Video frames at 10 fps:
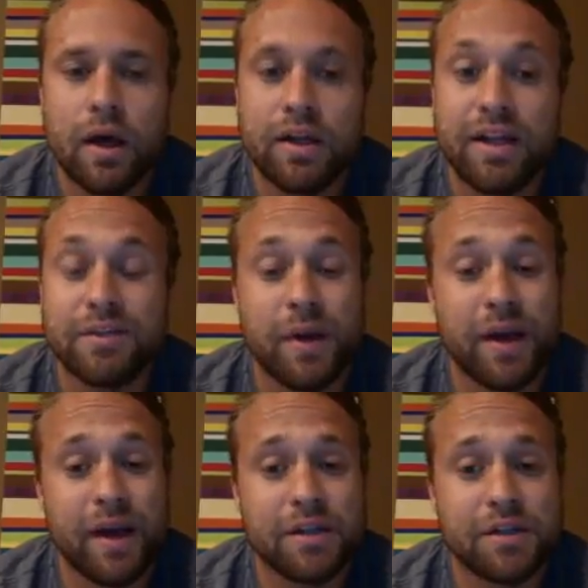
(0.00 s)
dates
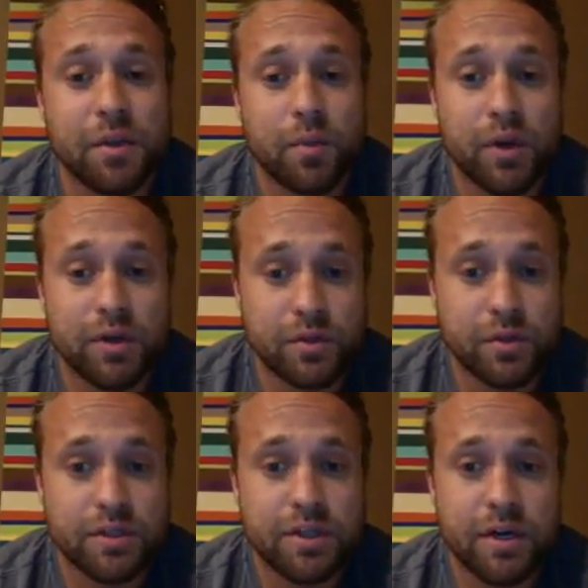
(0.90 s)
back actually to
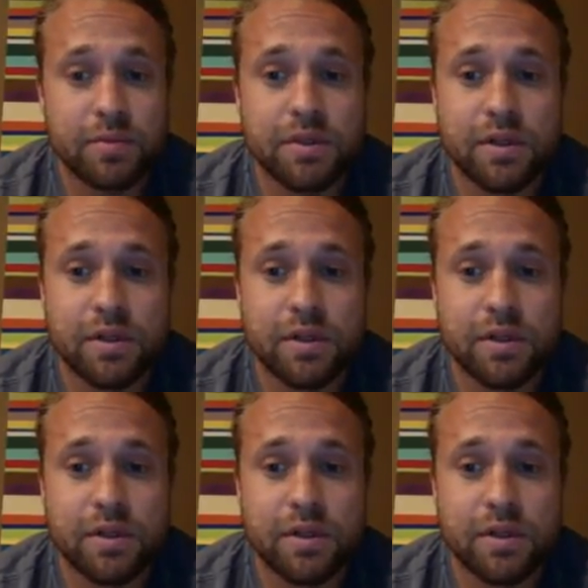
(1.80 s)
prehistoric times,